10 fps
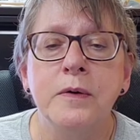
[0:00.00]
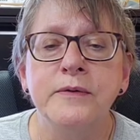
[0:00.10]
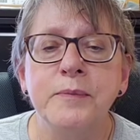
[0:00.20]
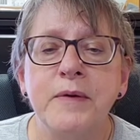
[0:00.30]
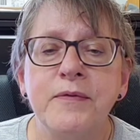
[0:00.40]
Or
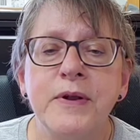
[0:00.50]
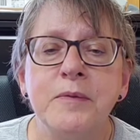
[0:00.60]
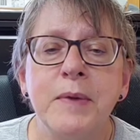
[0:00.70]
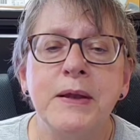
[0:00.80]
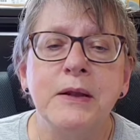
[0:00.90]
as my
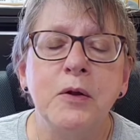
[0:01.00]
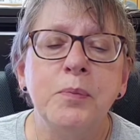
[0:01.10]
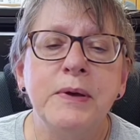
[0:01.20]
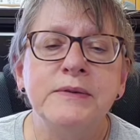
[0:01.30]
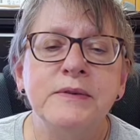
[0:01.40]
friend Manny
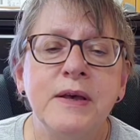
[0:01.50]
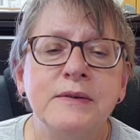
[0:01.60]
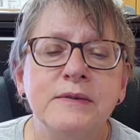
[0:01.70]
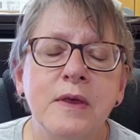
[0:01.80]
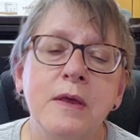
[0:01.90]
Lopez
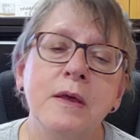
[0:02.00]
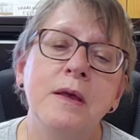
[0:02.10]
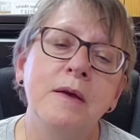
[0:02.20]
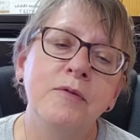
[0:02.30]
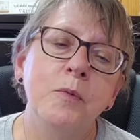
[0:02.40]
says,
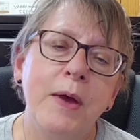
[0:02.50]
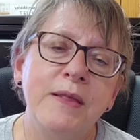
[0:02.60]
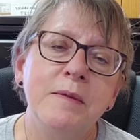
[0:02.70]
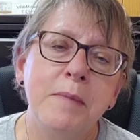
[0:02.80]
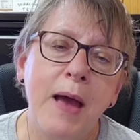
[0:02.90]
give away
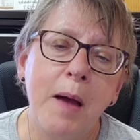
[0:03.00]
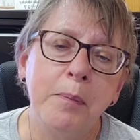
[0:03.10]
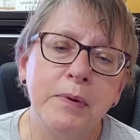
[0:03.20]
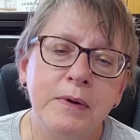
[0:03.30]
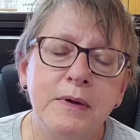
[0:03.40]
the
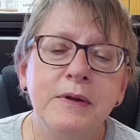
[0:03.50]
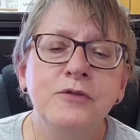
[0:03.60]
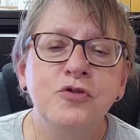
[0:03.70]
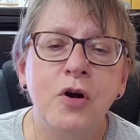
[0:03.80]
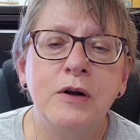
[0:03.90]
map.
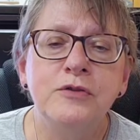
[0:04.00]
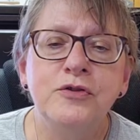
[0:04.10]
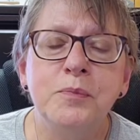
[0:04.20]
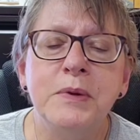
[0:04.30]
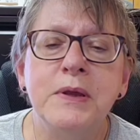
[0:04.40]

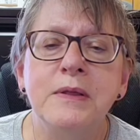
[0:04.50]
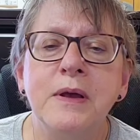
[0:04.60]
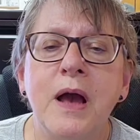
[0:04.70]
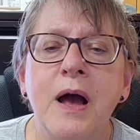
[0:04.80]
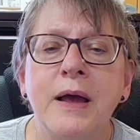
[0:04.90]
Charge to be the
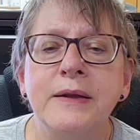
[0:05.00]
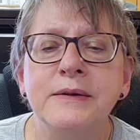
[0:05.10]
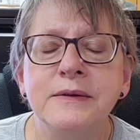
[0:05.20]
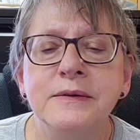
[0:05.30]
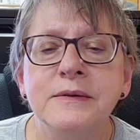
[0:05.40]

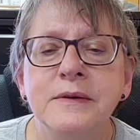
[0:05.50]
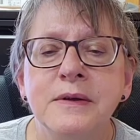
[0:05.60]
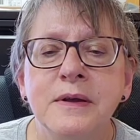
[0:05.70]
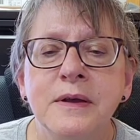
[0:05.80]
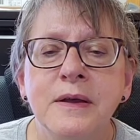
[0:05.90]
guide.
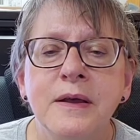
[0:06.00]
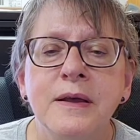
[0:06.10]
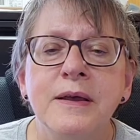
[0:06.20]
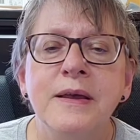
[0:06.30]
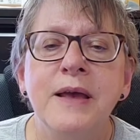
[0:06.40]

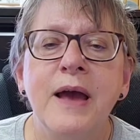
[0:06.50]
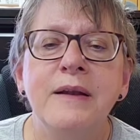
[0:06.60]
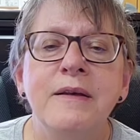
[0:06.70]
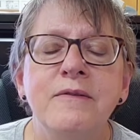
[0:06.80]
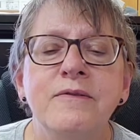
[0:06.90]

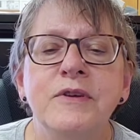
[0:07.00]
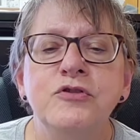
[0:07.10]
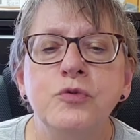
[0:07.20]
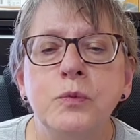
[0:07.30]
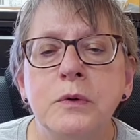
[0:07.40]
Get
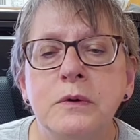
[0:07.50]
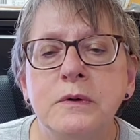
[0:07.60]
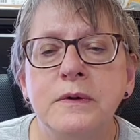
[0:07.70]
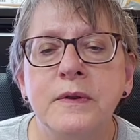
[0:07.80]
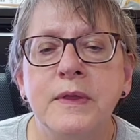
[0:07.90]

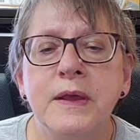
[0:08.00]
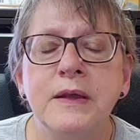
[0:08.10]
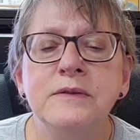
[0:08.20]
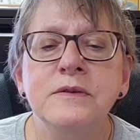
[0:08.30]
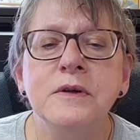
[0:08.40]
visual.
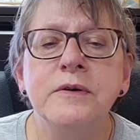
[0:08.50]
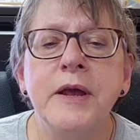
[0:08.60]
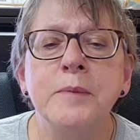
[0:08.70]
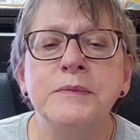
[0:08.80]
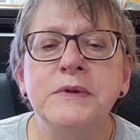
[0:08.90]

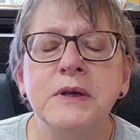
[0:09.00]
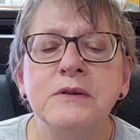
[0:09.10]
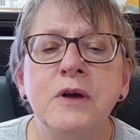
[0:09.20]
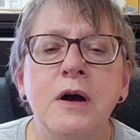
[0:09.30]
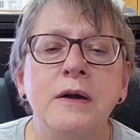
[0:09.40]
Instagram,
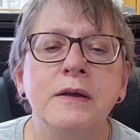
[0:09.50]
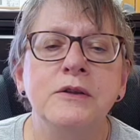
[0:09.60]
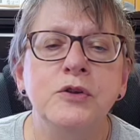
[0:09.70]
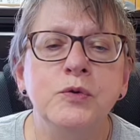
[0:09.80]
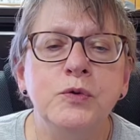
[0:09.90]
TikTok,
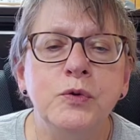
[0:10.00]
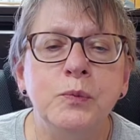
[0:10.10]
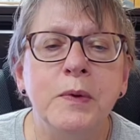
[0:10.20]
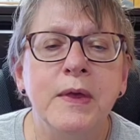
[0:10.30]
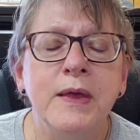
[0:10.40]
and
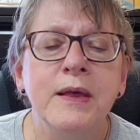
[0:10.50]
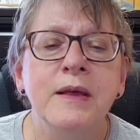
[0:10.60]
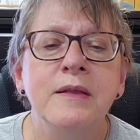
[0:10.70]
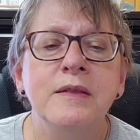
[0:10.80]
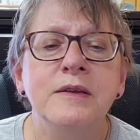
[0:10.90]
YouTube.
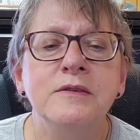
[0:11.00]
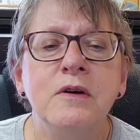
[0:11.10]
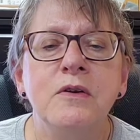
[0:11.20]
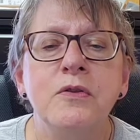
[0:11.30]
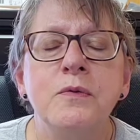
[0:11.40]
These
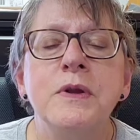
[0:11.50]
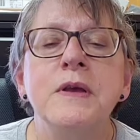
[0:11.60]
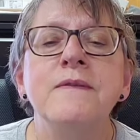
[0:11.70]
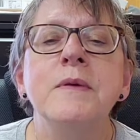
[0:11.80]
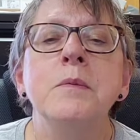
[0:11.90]
are
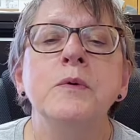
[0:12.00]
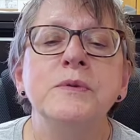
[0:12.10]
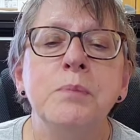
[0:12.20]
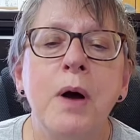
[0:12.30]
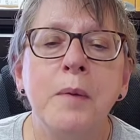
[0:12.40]
3 of the
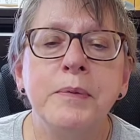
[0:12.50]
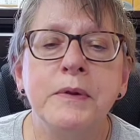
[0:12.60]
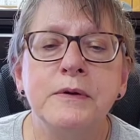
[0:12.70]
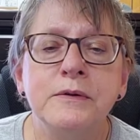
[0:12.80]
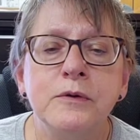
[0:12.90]
most
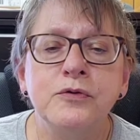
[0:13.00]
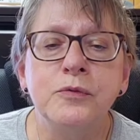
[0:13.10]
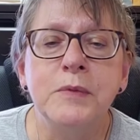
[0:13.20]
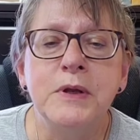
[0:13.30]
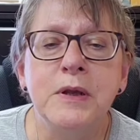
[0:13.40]
popular
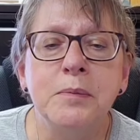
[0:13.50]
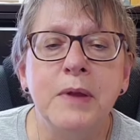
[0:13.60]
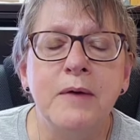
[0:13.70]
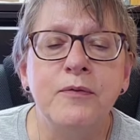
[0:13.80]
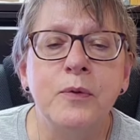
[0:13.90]
social media
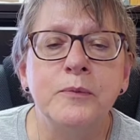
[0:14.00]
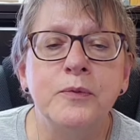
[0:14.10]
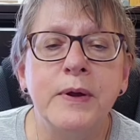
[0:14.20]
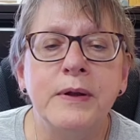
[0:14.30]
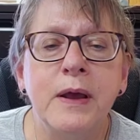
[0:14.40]
platforms
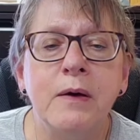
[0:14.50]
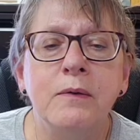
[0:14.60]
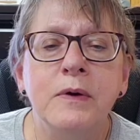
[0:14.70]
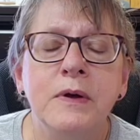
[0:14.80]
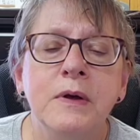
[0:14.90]
right now.
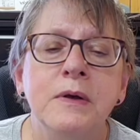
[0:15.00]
